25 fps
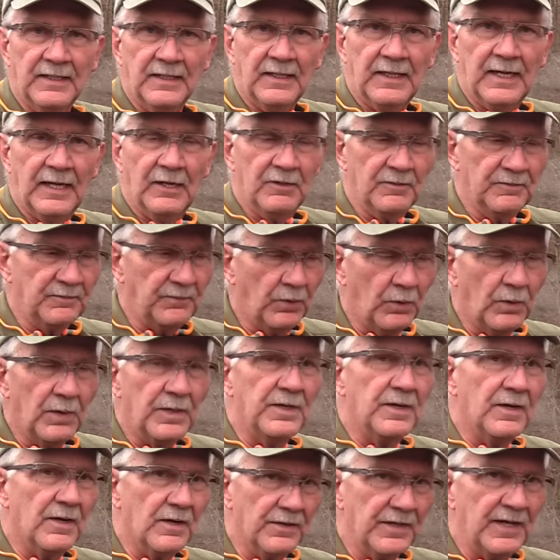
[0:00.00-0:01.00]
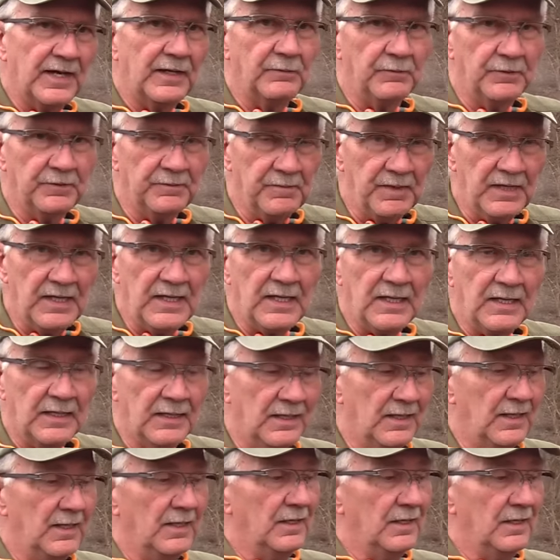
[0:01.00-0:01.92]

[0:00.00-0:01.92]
how important all that would be